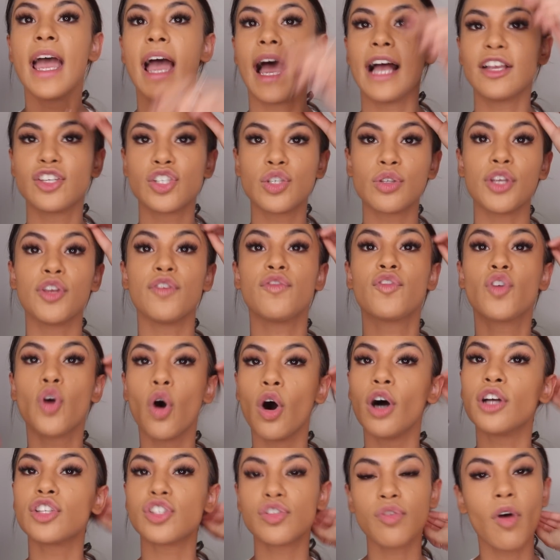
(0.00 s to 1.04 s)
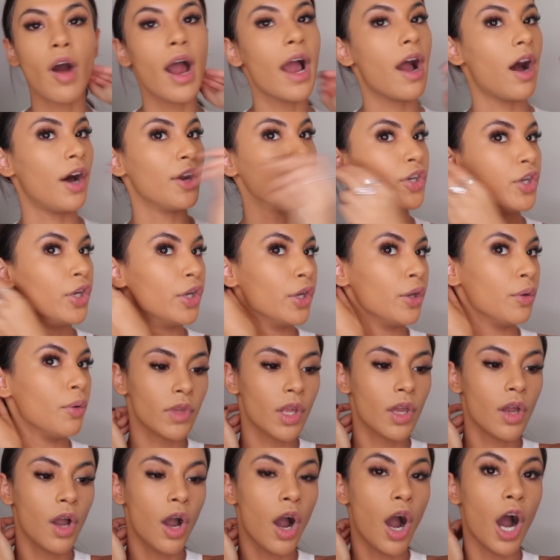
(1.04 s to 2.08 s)
and she's like, you've got to try our new
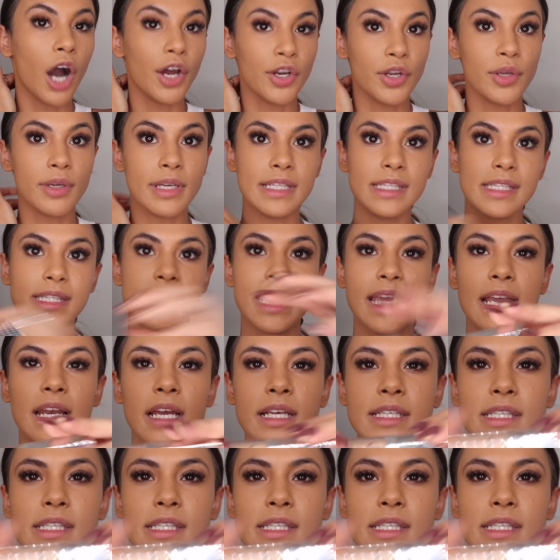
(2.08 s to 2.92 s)
concealer.